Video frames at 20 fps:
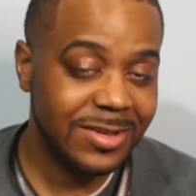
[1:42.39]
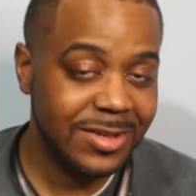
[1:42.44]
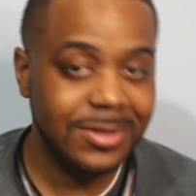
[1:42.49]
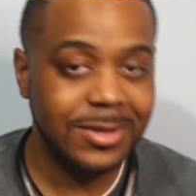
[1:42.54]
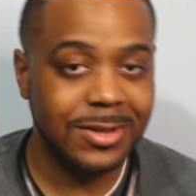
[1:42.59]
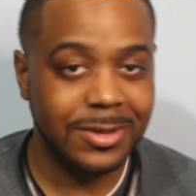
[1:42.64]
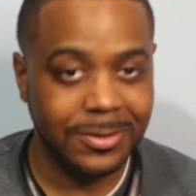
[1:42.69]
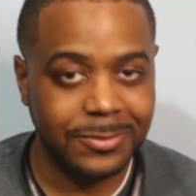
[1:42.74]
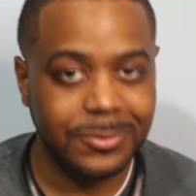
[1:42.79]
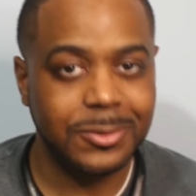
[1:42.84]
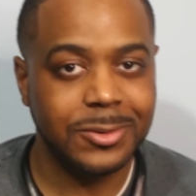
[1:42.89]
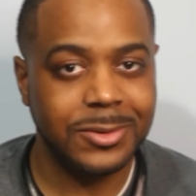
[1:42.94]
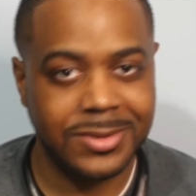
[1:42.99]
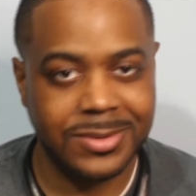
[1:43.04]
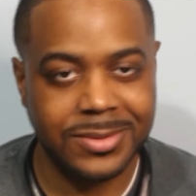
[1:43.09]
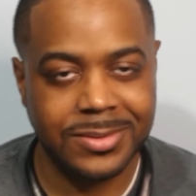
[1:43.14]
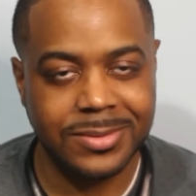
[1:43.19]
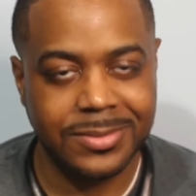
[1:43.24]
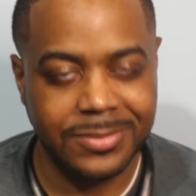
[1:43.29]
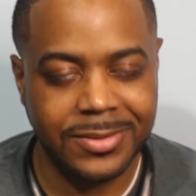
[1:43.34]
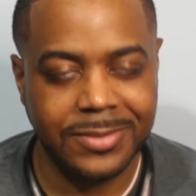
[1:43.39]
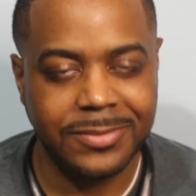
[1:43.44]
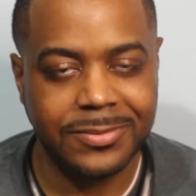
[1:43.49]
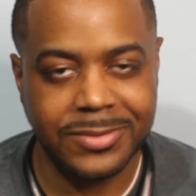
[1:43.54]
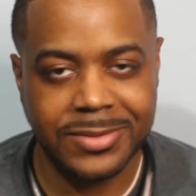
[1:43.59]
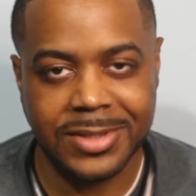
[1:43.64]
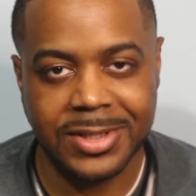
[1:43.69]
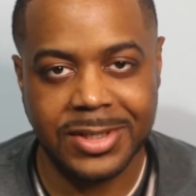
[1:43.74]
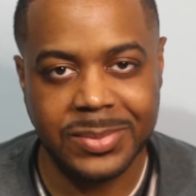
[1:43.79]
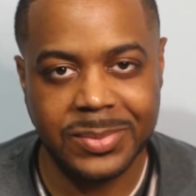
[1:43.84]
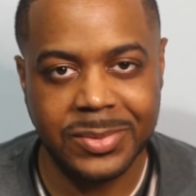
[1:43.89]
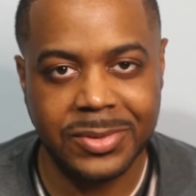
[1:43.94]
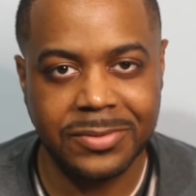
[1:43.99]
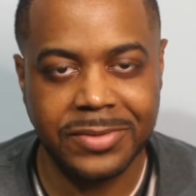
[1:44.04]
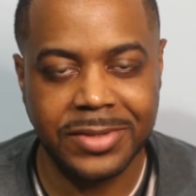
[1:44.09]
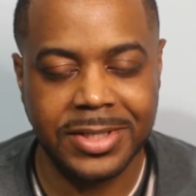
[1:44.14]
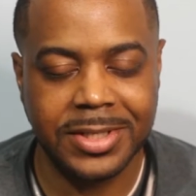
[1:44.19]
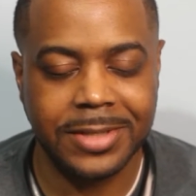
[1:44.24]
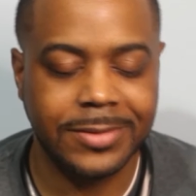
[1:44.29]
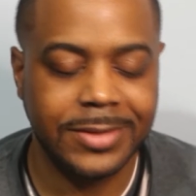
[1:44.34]
you know. Of course, you, if you've seen the
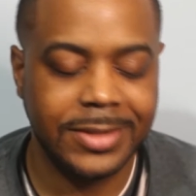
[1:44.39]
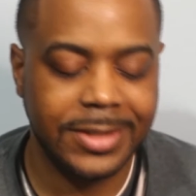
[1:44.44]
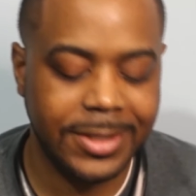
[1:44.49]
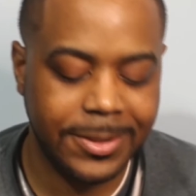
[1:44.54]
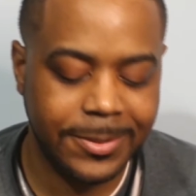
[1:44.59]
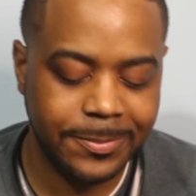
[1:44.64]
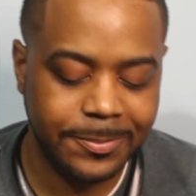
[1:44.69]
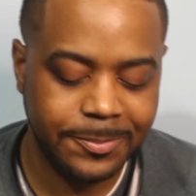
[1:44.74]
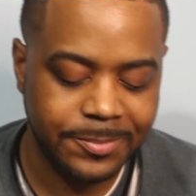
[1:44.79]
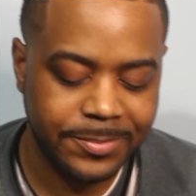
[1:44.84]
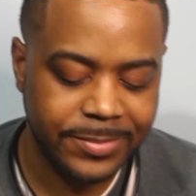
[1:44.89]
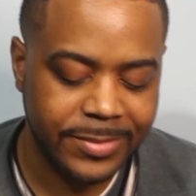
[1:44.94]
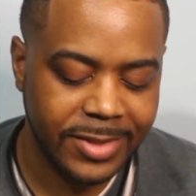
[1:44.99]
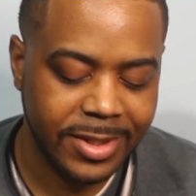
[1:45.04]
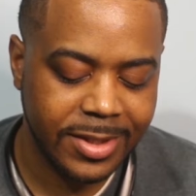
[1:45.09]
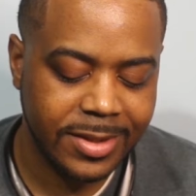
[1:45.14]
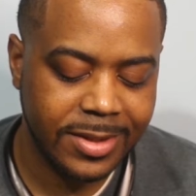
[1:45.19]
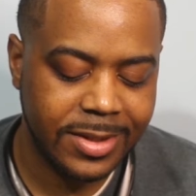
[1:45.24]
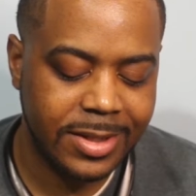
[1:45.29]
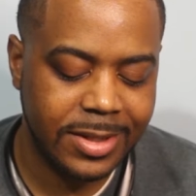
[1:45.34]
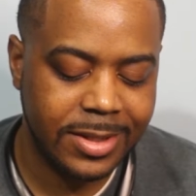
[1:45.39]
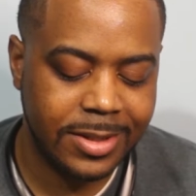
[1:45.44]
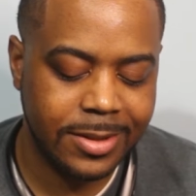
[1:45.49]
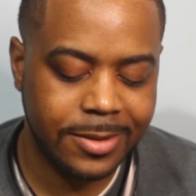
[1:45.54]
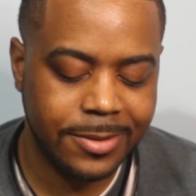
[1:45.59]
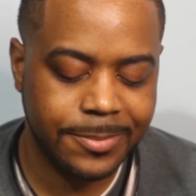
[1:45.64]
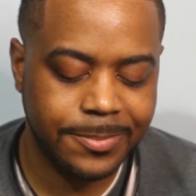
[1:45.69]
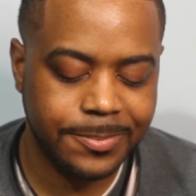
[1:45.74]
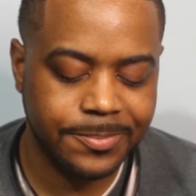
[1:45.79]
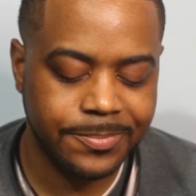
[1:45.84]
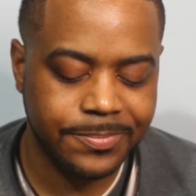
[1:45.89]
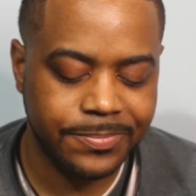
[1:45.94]
movie and everything, um,